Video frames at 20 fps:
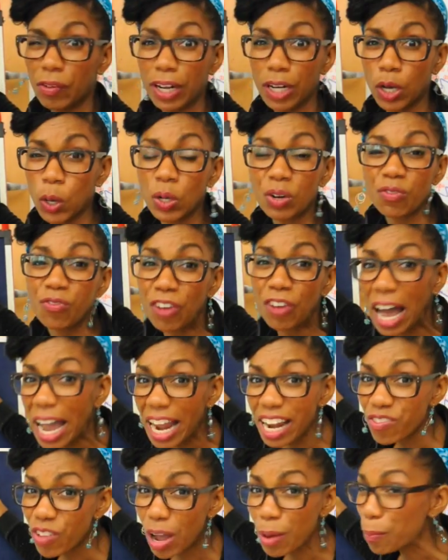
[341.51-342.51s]
I go to 5,
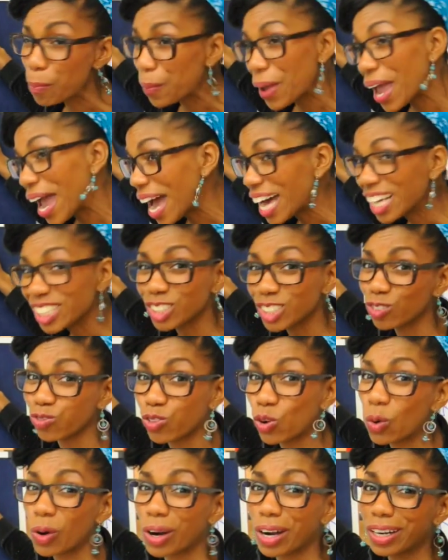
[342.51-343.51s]
I'm past
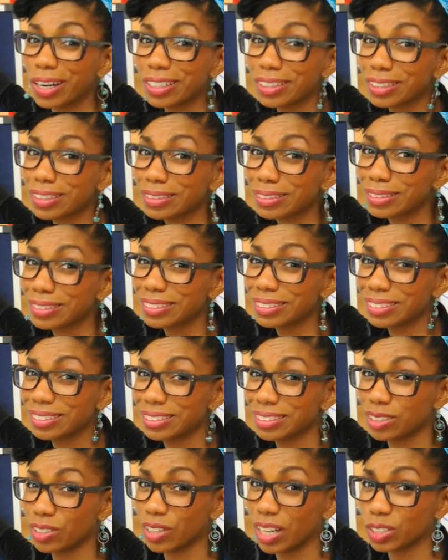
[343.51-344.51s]
4.
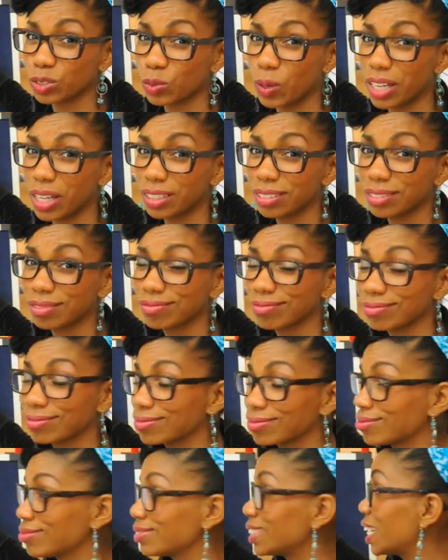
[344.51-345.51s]
So guess what?
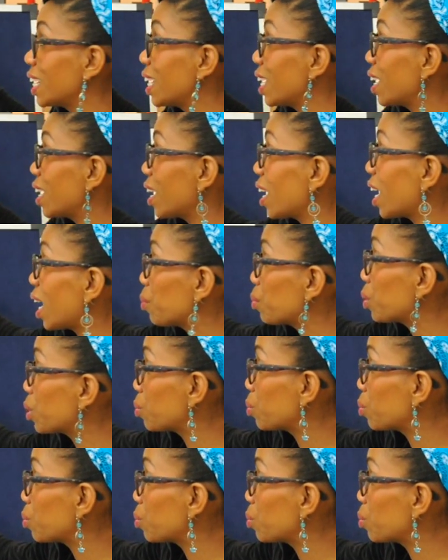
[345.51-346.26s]
I'm going